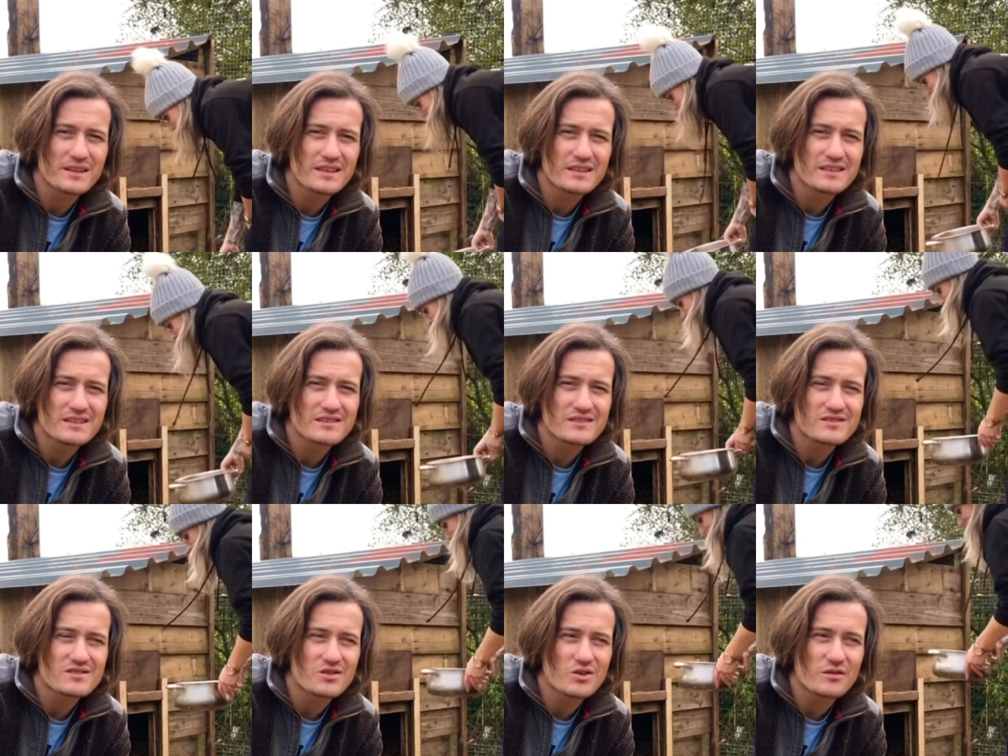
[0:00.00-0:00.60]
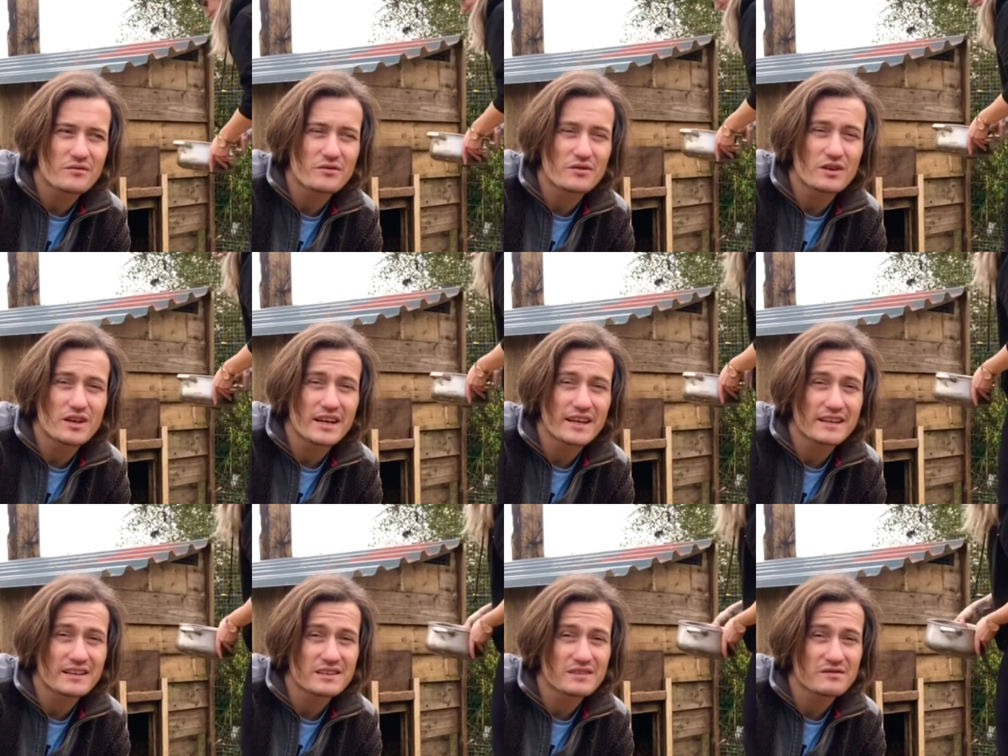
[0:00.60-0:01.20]
So if you like
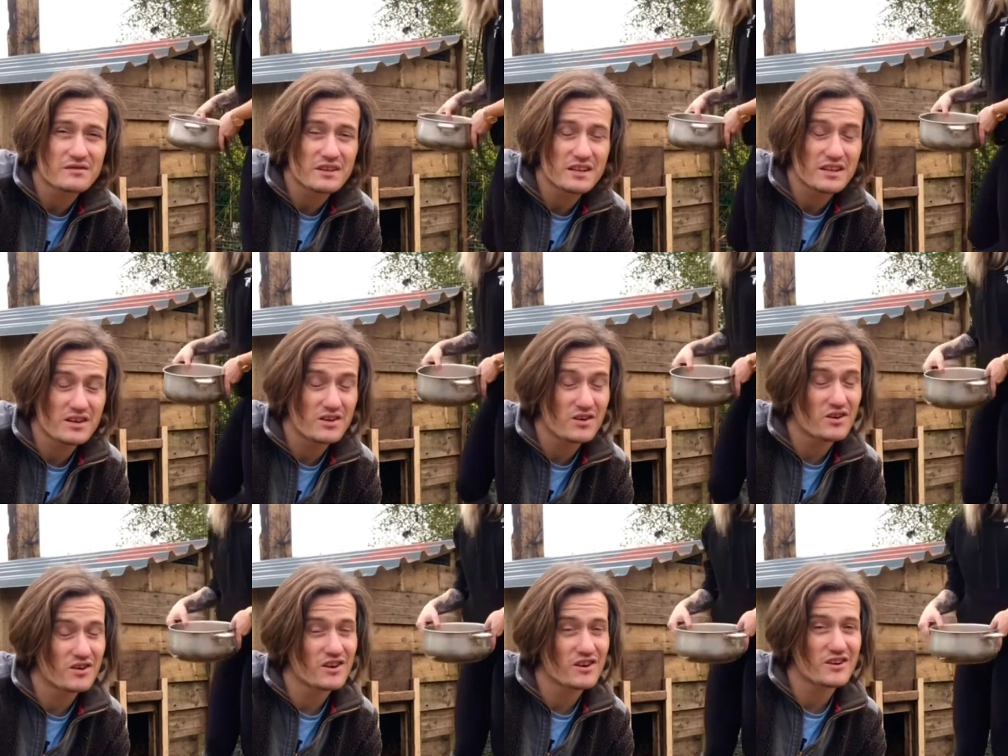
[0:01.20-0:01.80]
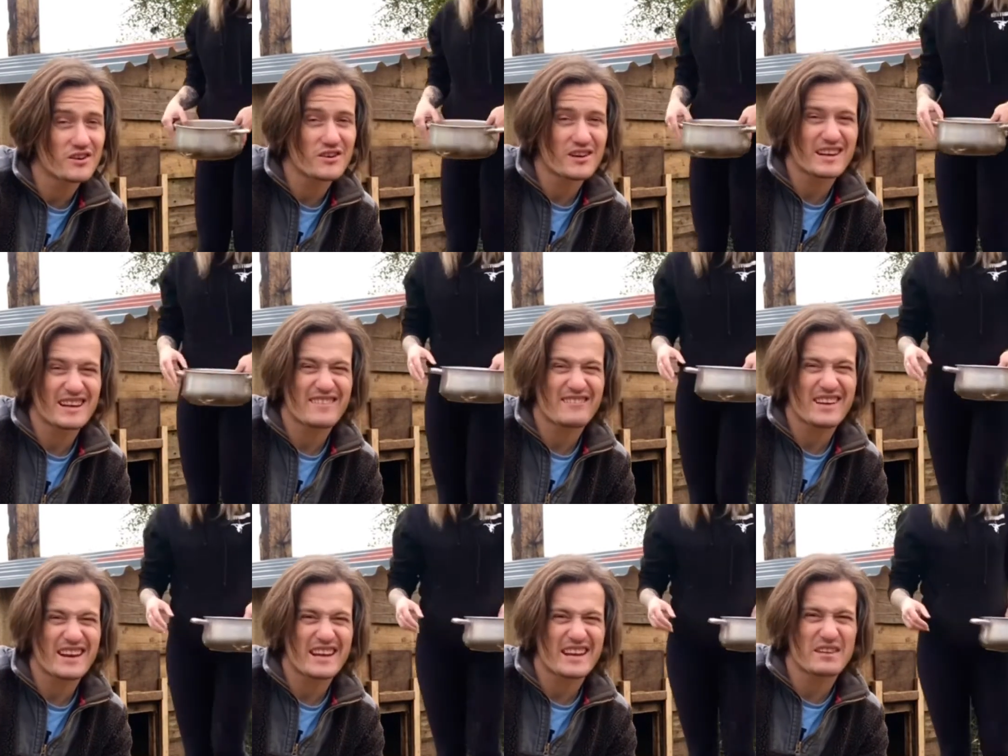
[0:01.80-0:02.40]
this video, or you have
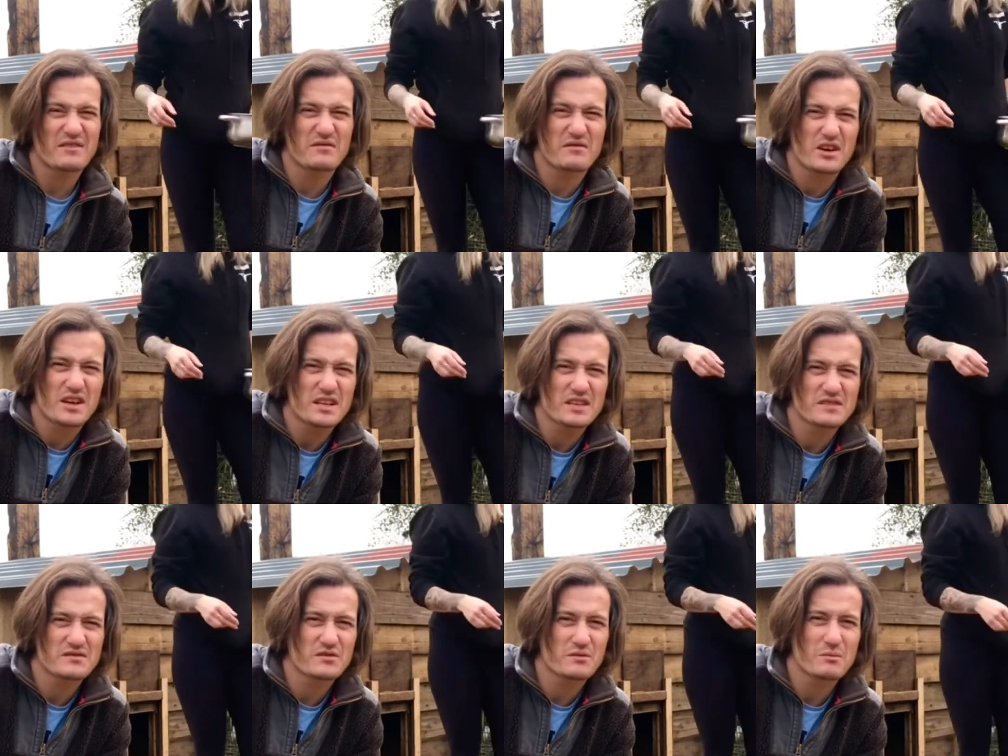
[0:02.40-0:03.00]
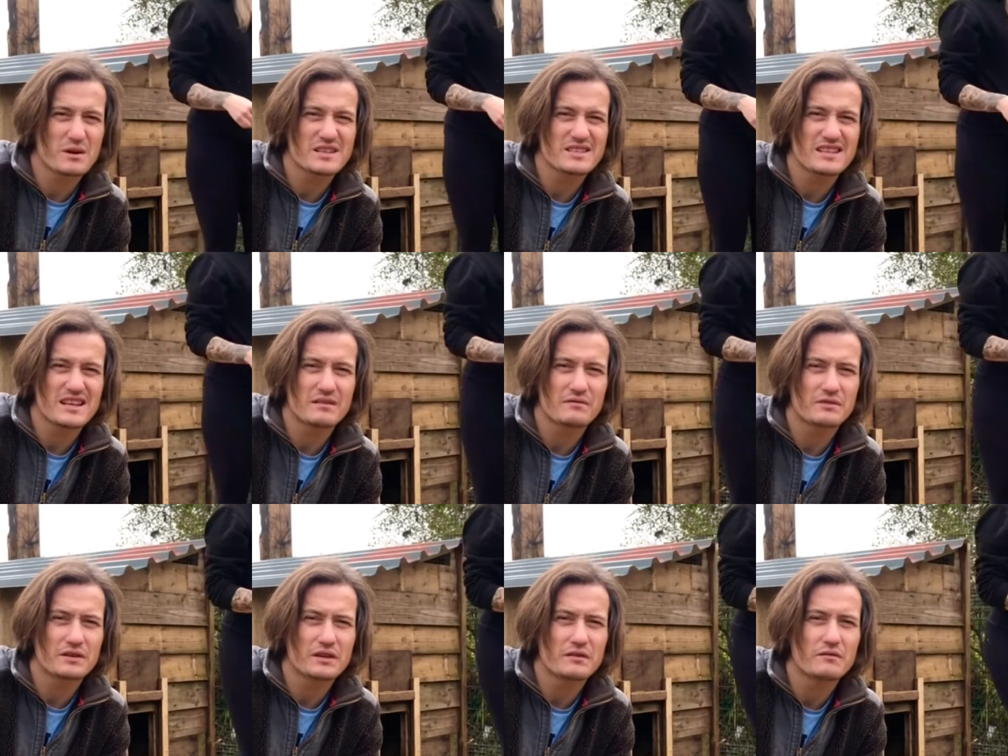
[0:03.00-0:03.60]
any advice for myself
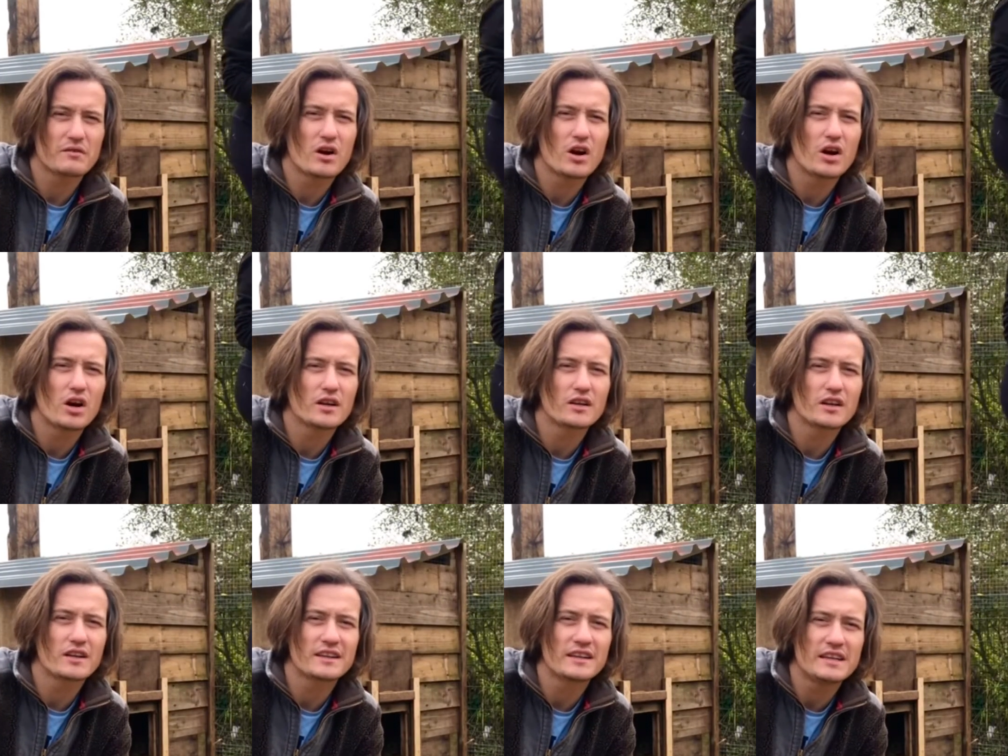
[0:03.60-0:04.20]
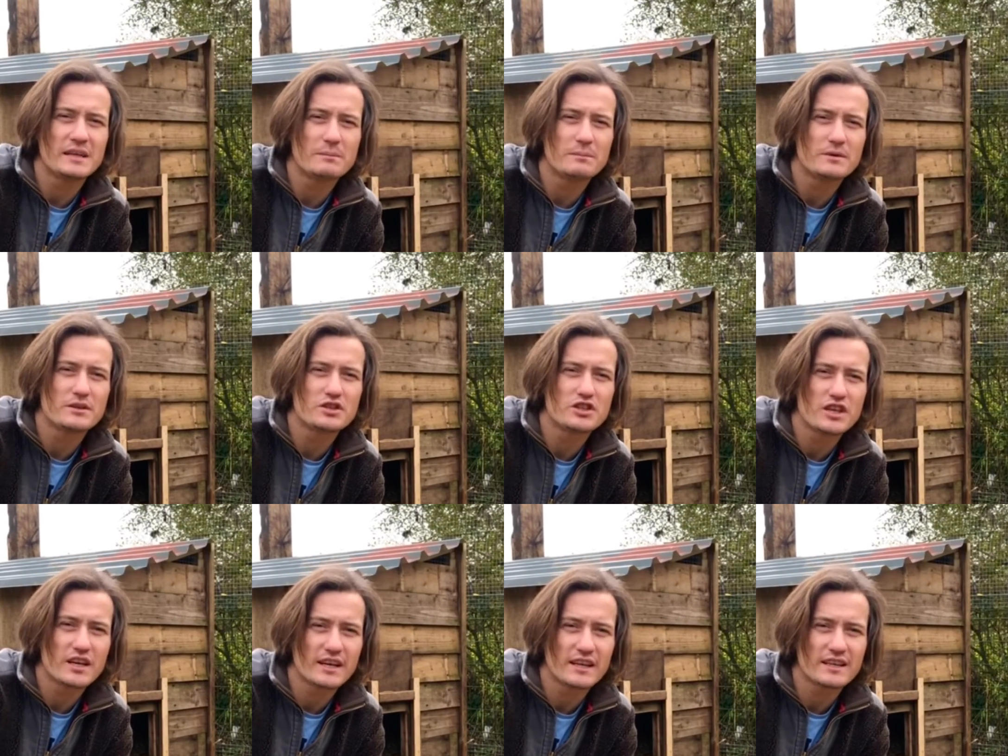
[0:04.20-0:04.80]
and Yvonne on keeping
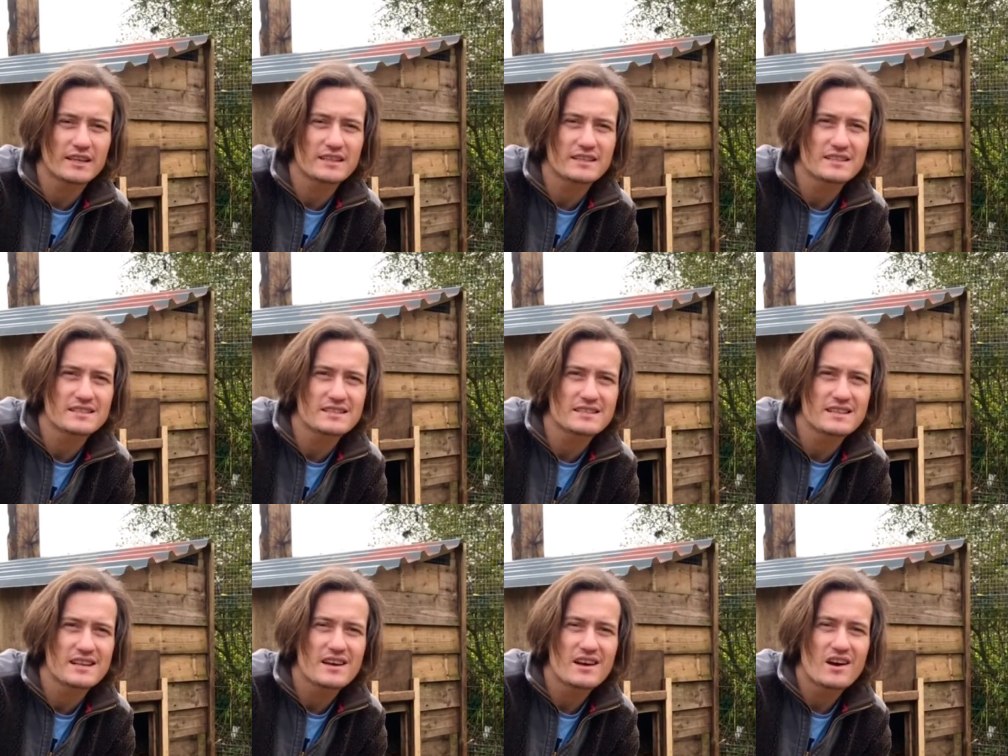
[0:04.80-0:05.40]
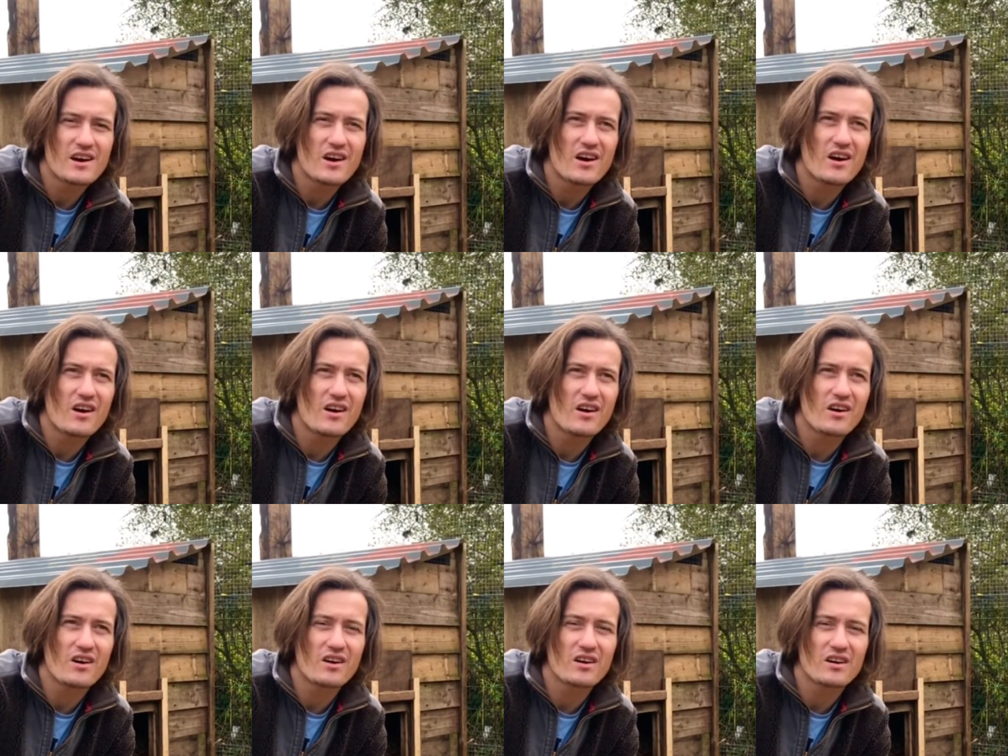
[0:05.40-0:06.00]
chickens,
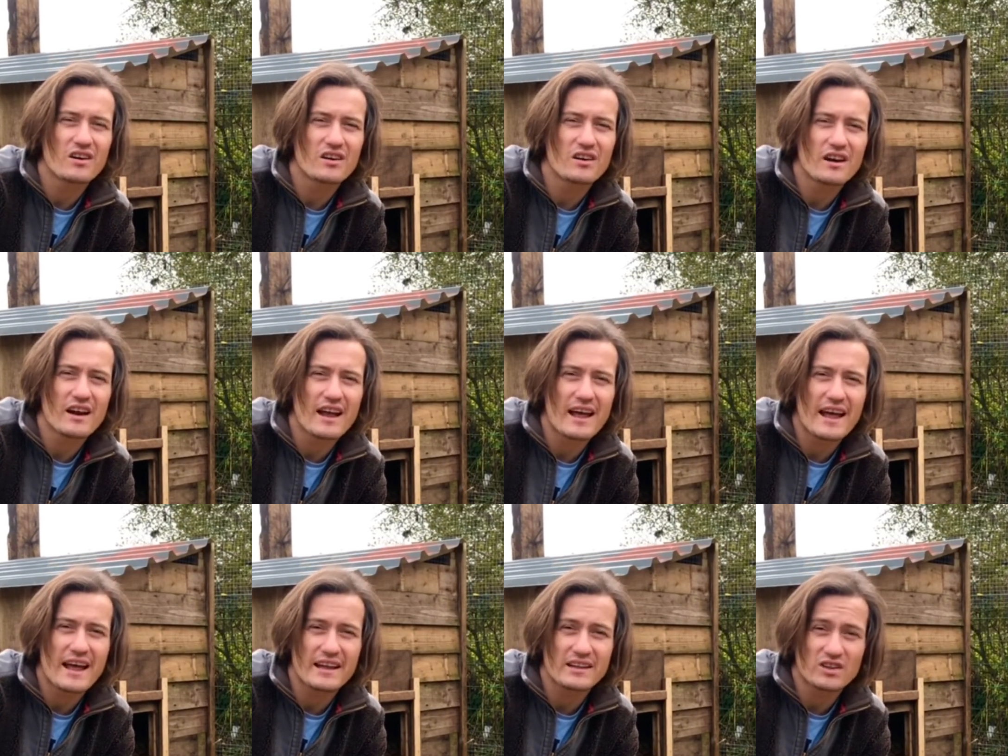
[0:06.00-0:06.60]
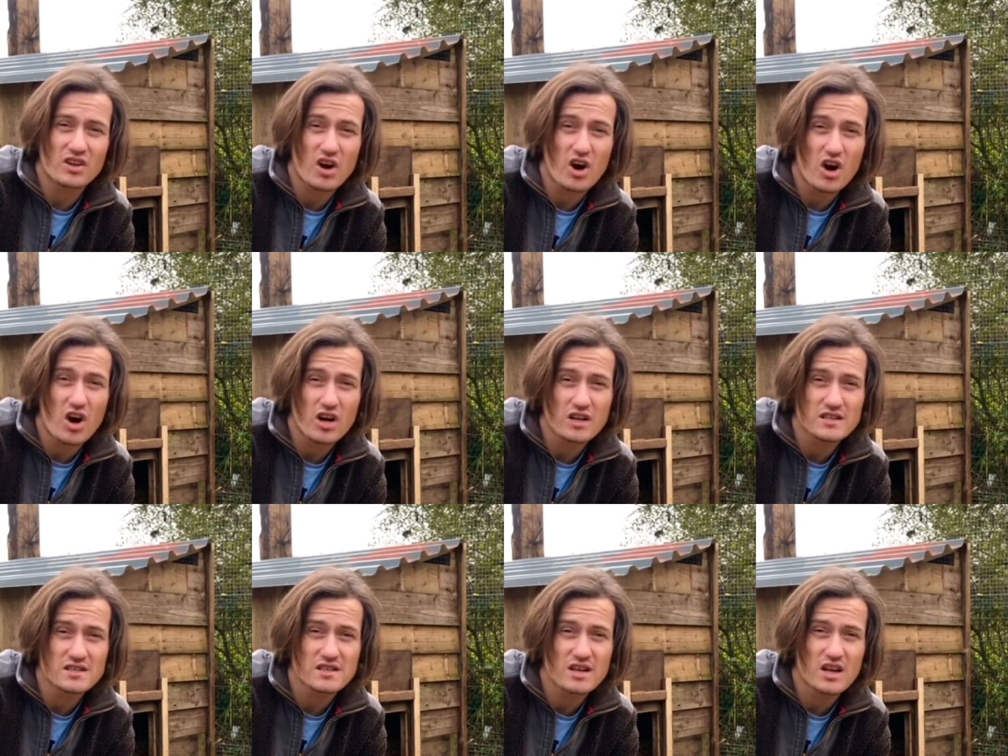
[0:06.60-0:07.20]
or
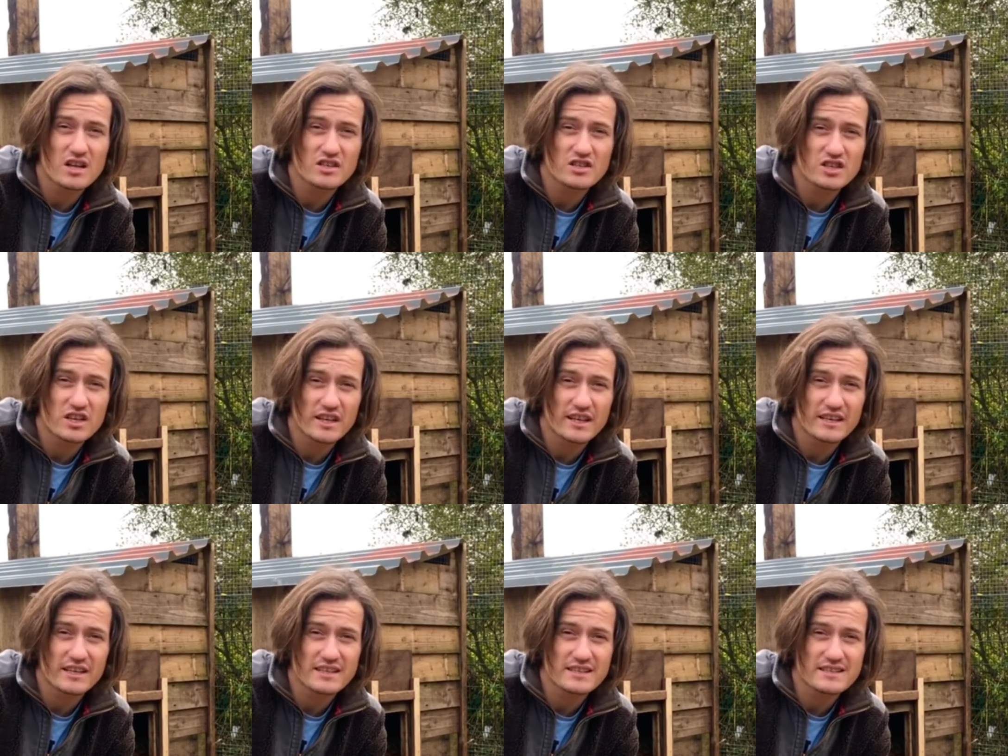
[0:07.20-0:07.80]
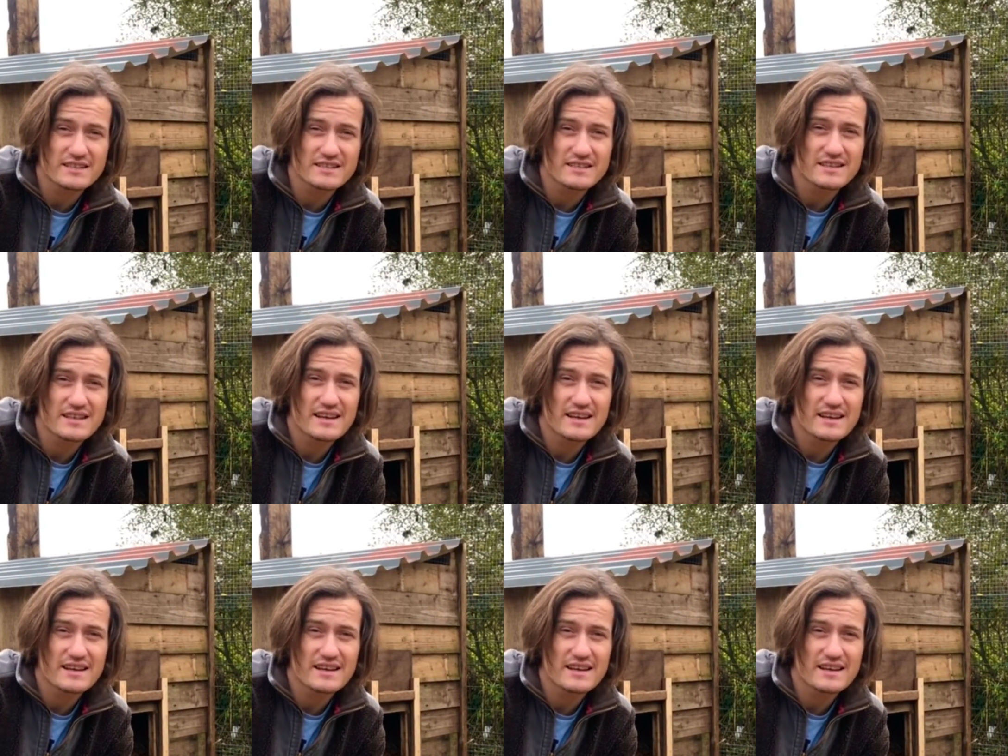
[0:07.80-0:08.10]
thoughts on chickens,